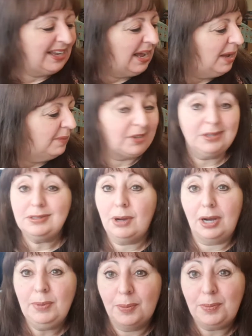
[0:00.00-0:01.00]
I
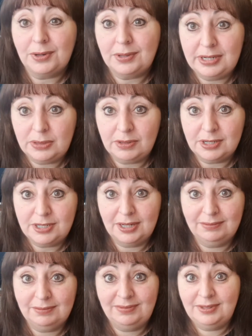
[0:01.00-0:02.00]
pop it in the dishwasher.
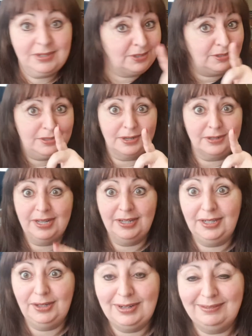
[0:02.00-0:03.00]
Shh, don't tell
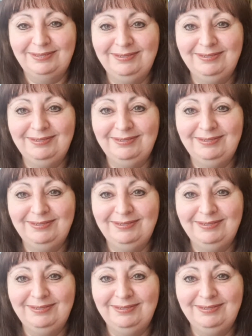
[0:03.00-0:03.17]
anyone.